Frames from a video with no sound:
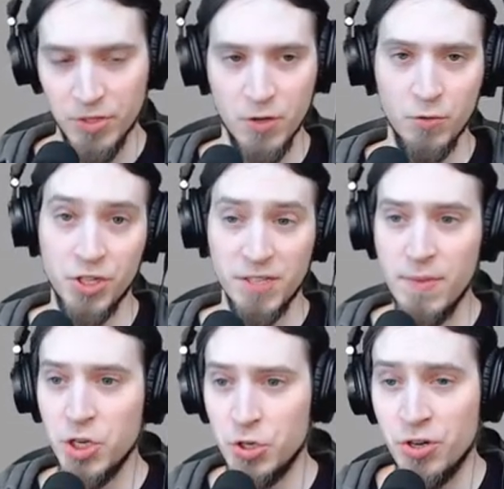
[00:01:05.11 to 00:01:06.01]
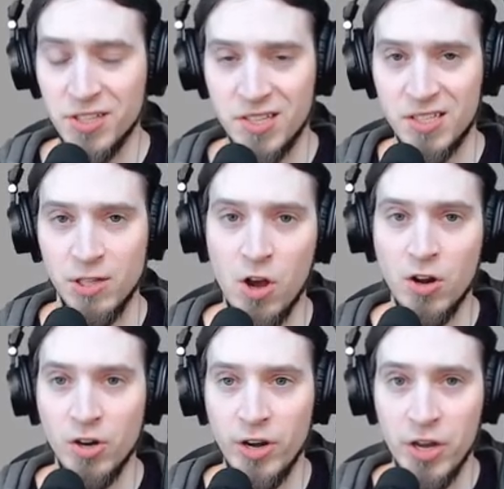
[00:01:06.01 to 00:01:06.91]
So just make sure this is
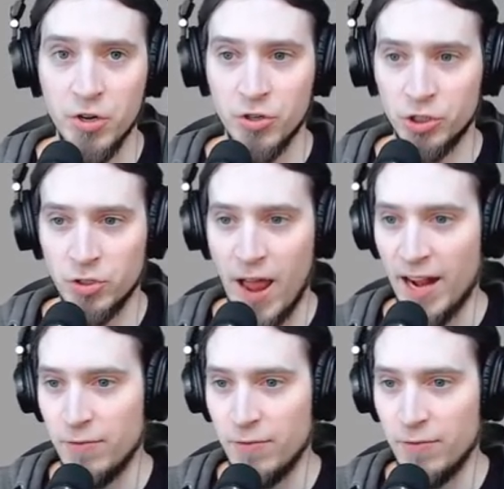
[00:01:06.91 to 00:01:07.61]
longer than your track.